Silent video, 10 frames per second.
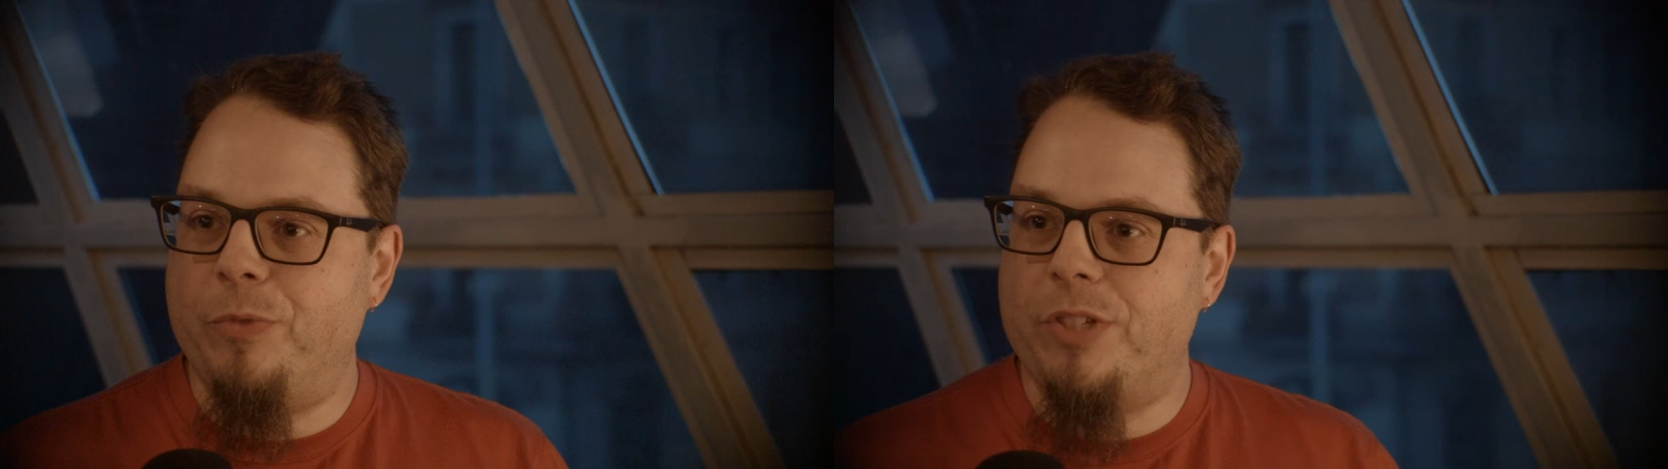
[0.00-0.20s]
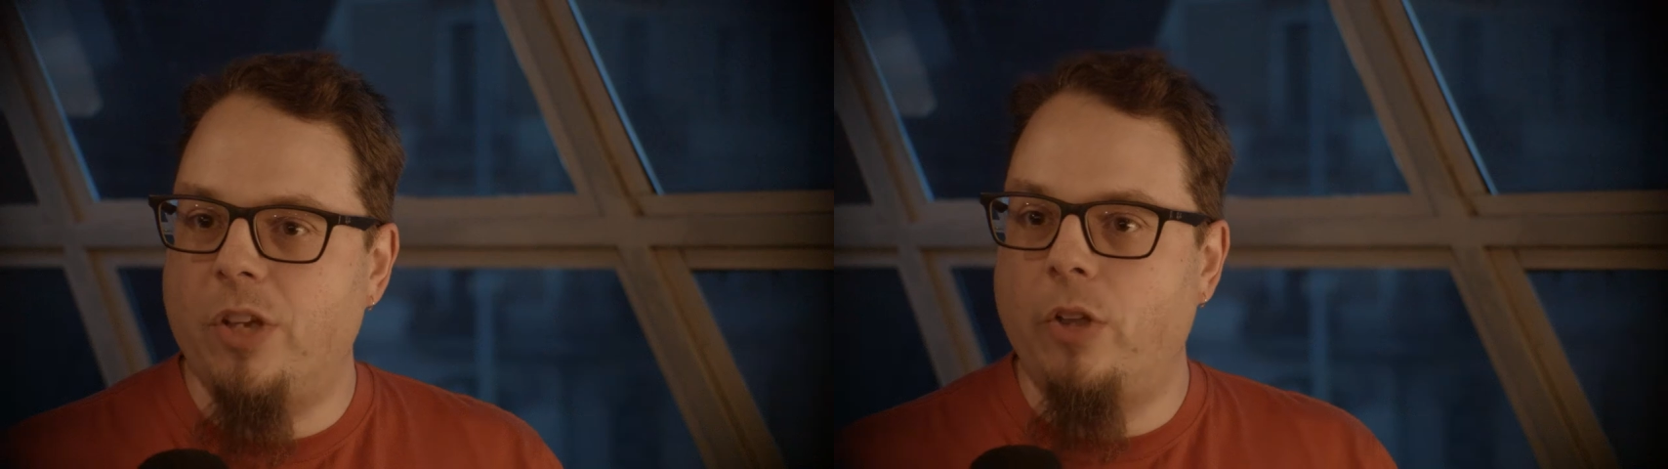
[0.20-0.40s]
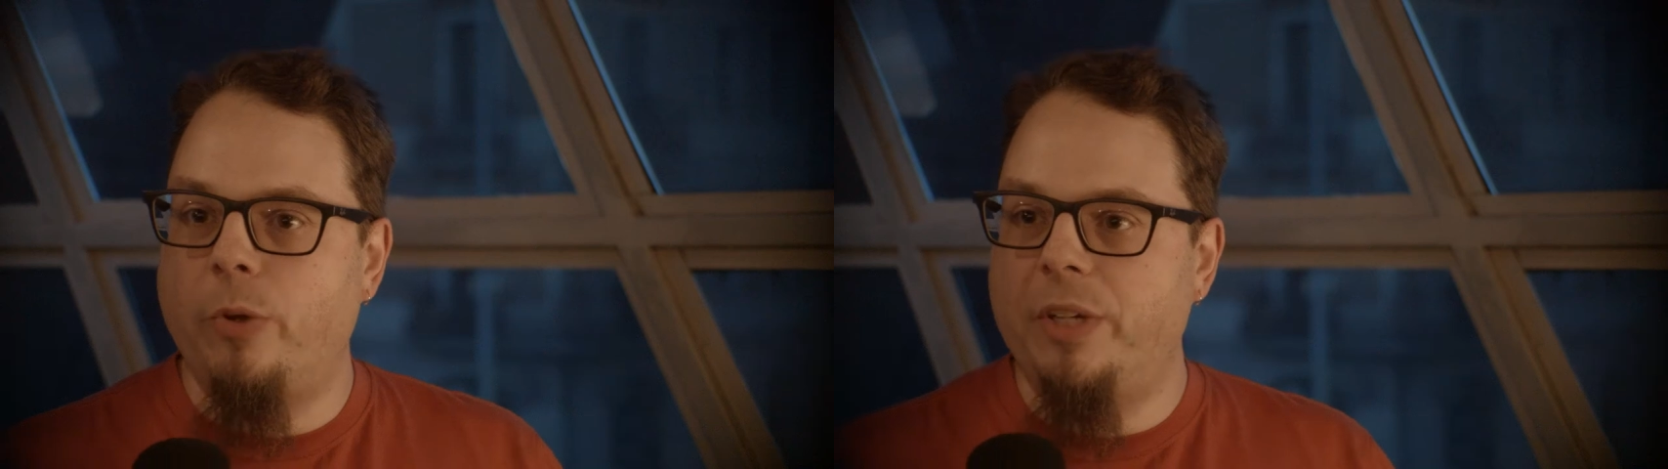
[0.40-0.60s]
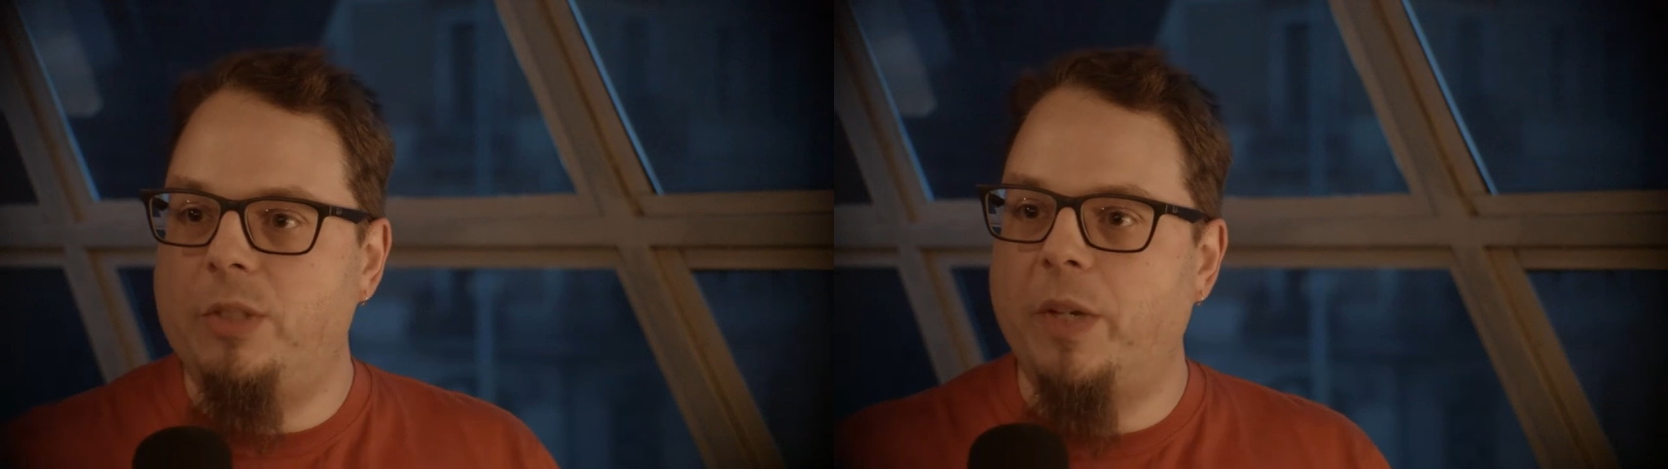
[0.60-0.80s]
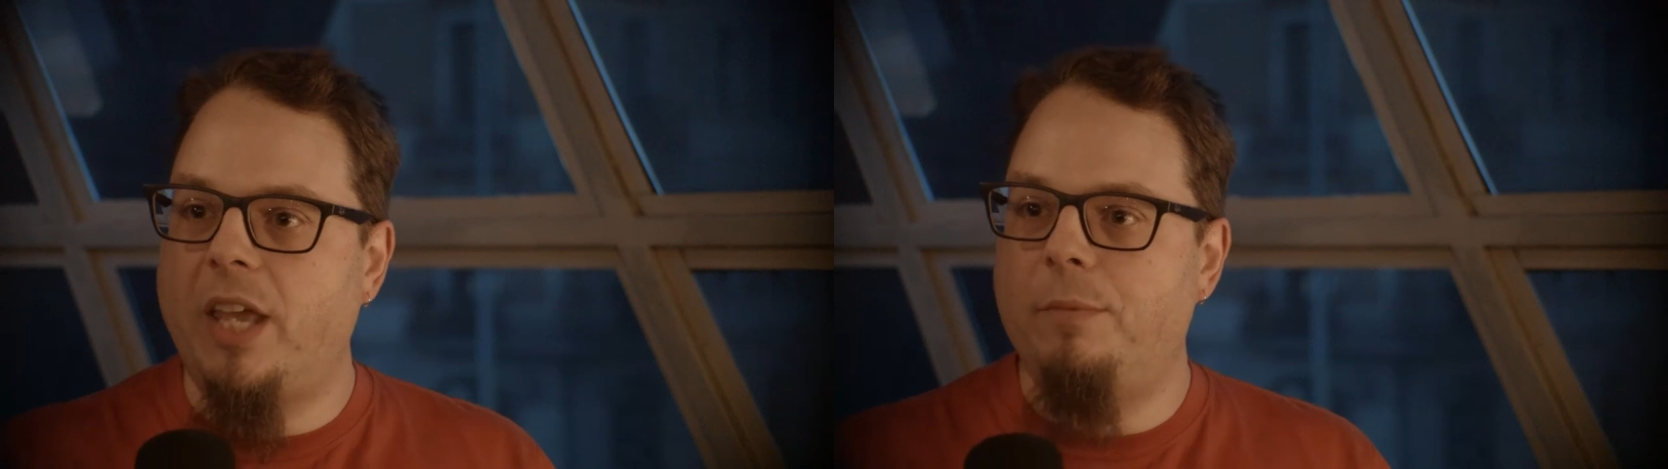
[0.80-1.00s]
So the
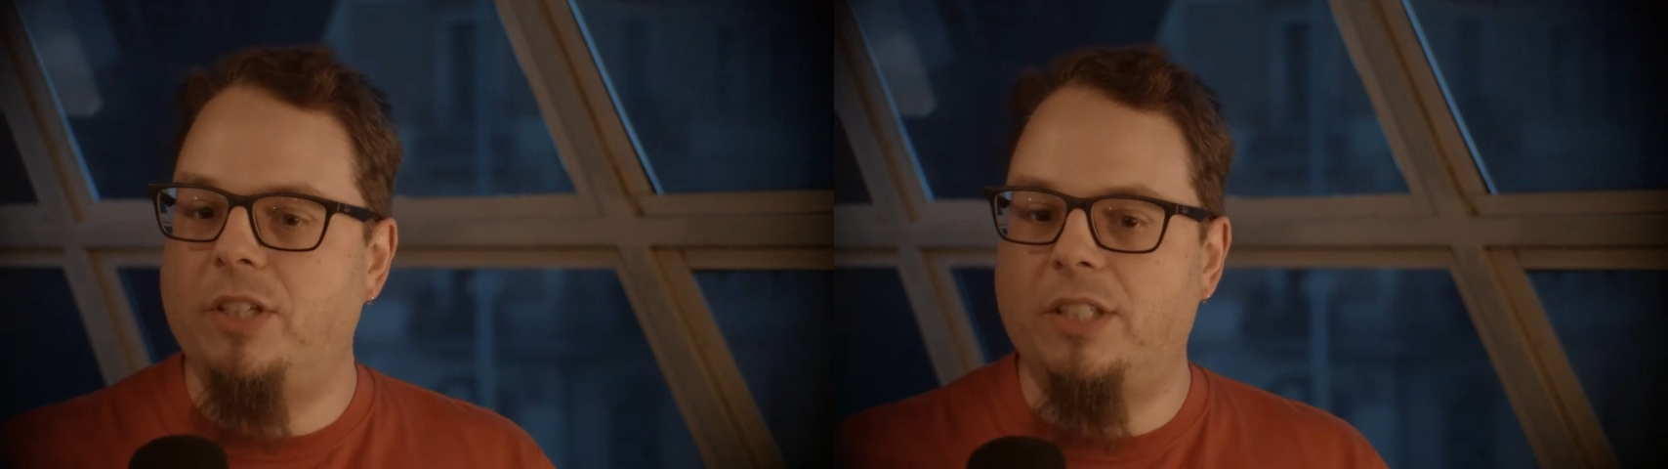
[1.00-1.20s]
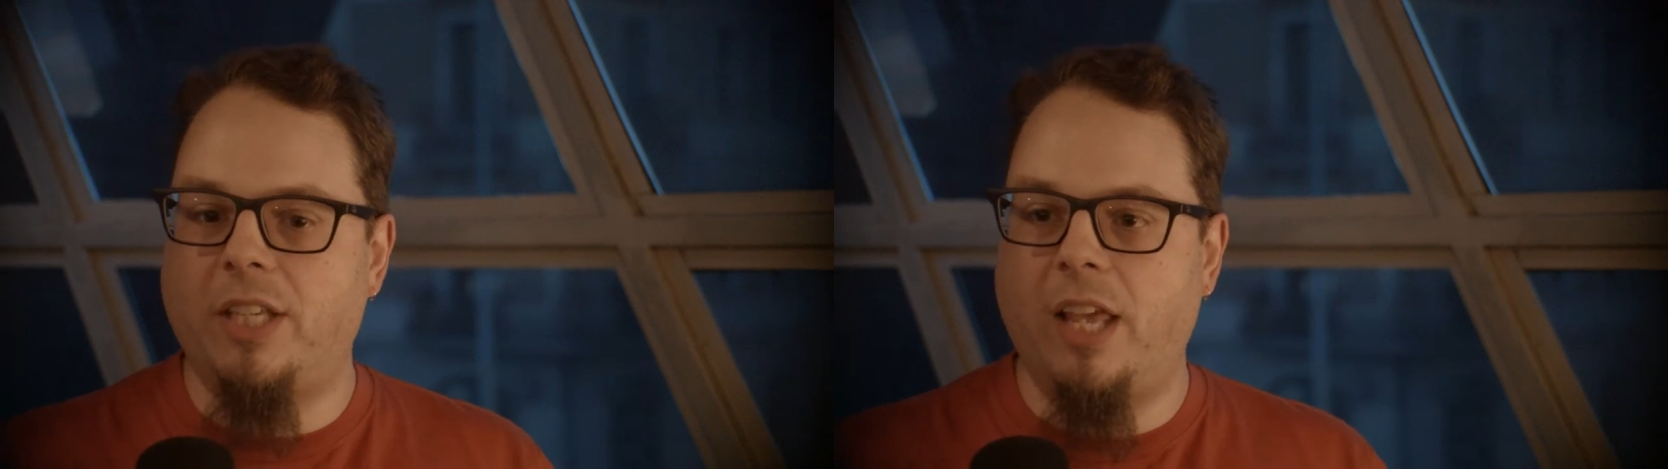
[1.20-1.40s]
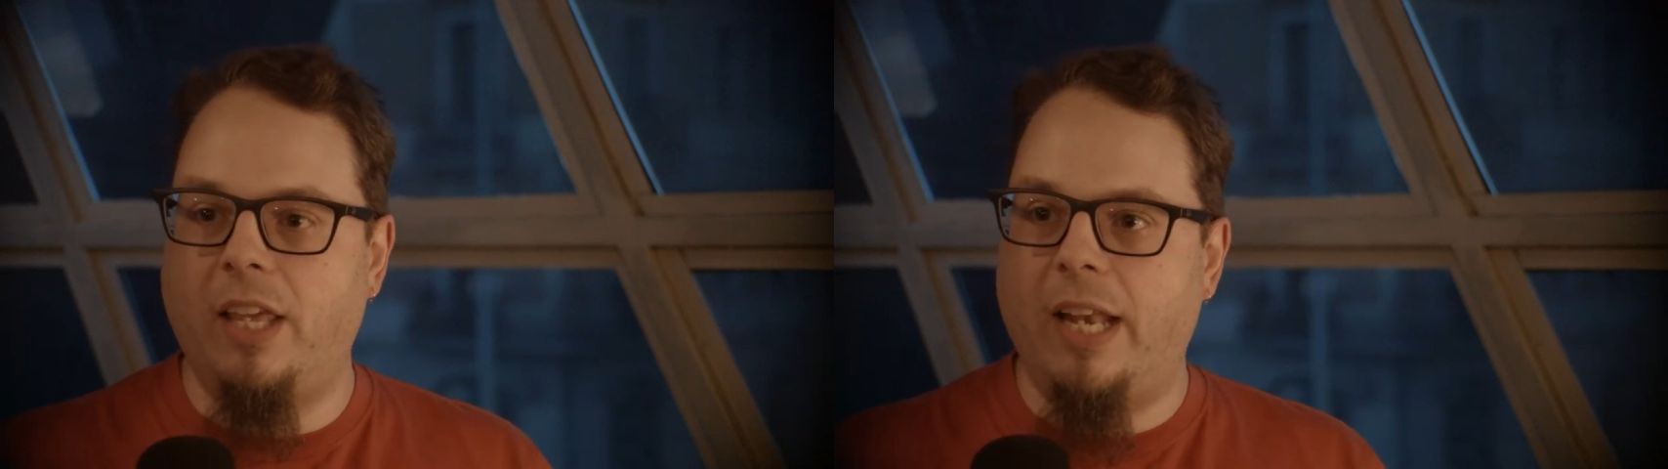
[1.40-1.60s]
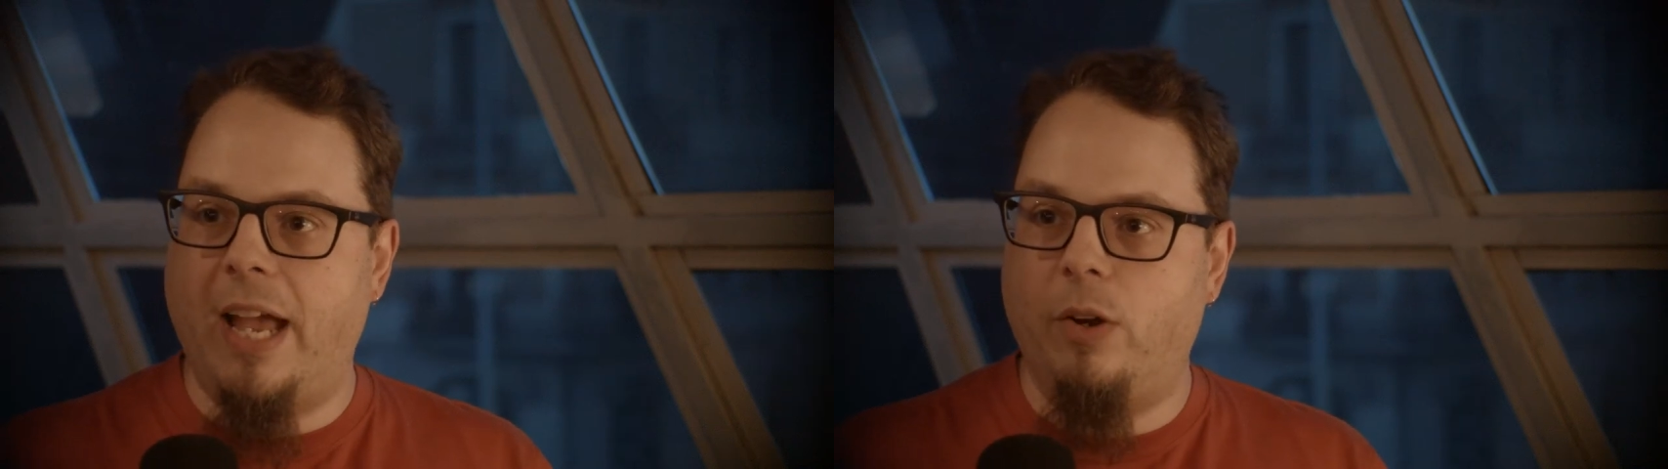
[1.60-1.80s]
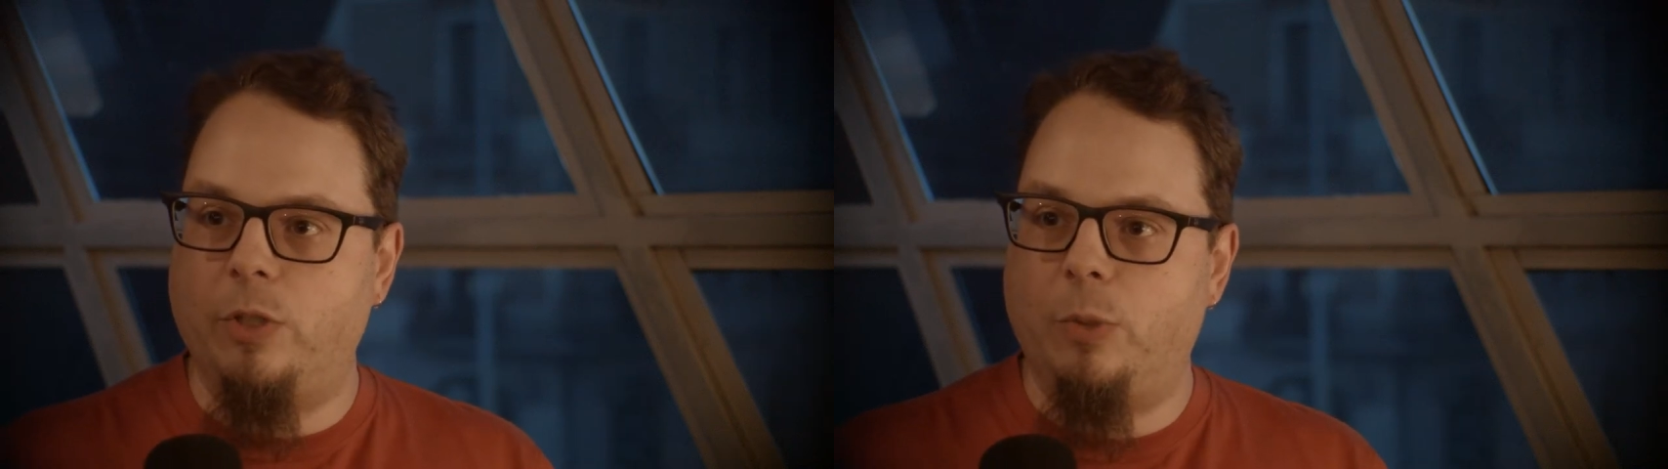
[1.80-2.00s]
reason we came to scaling
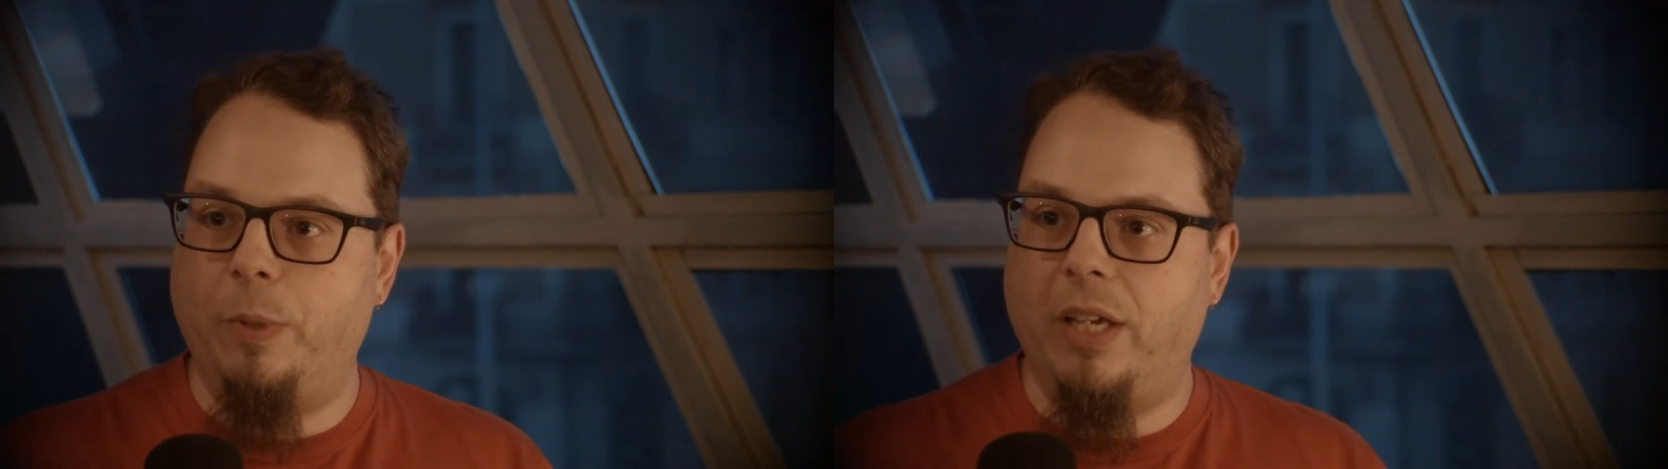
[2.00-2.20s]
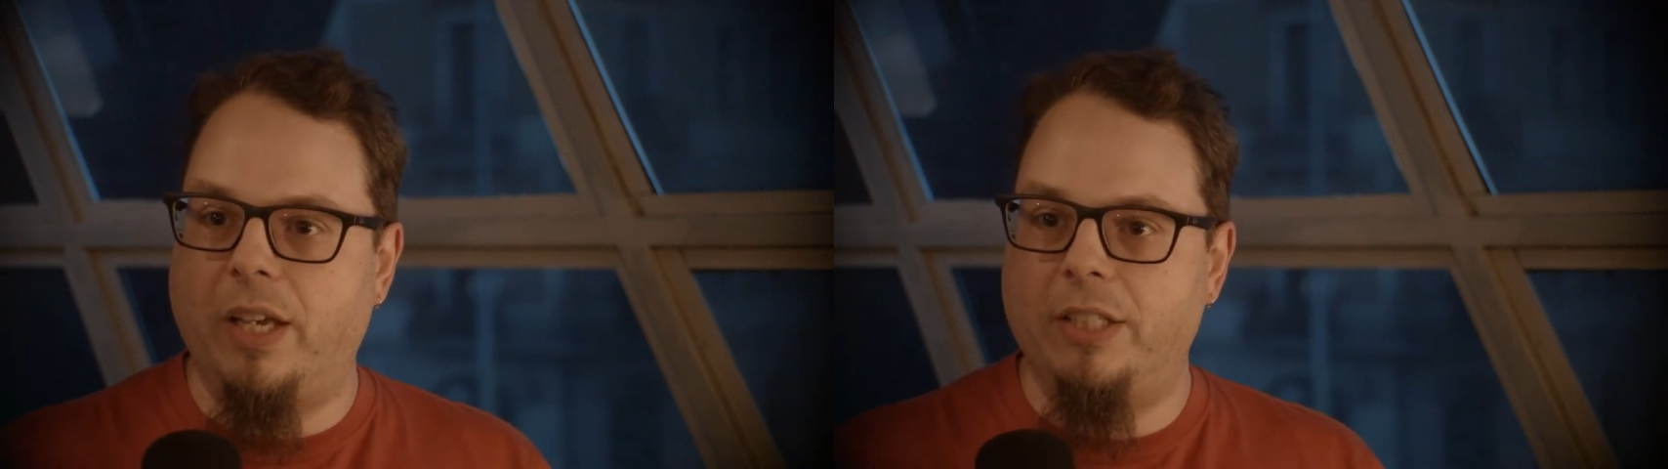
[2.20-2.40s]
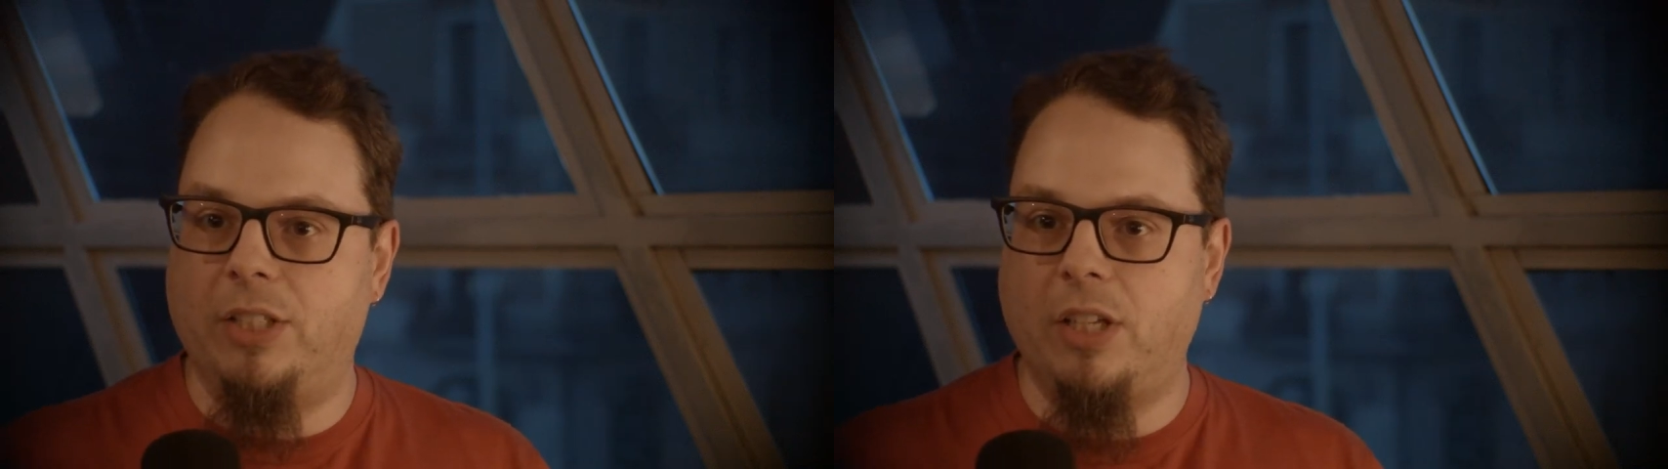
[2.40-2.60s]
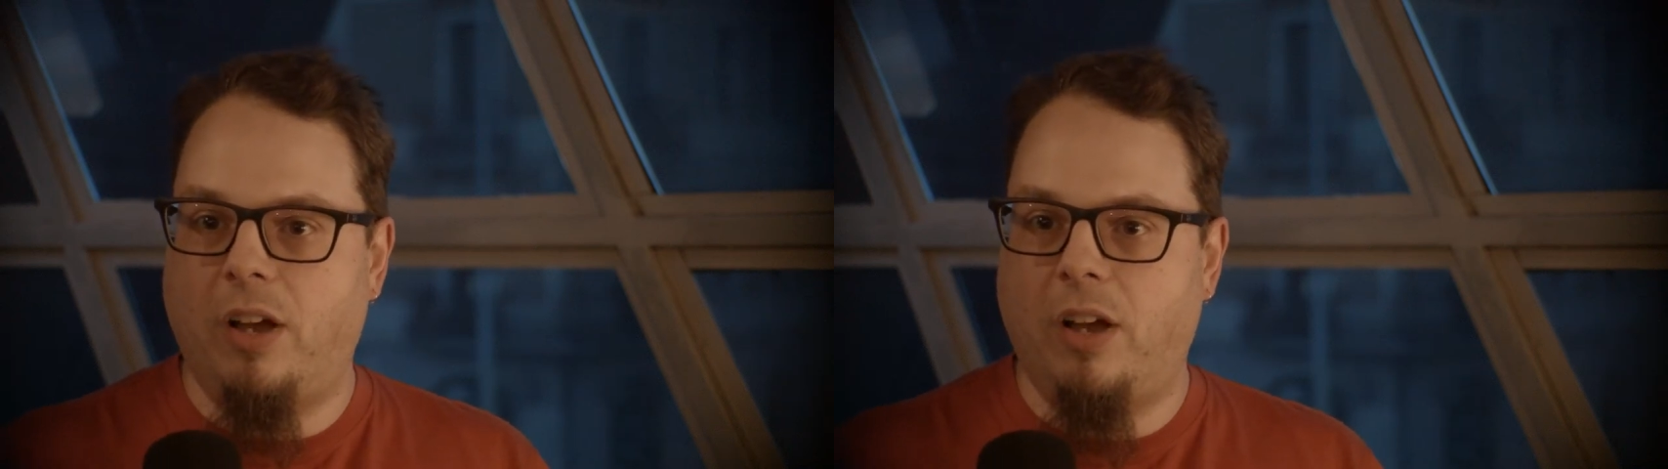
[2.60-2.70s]
now is because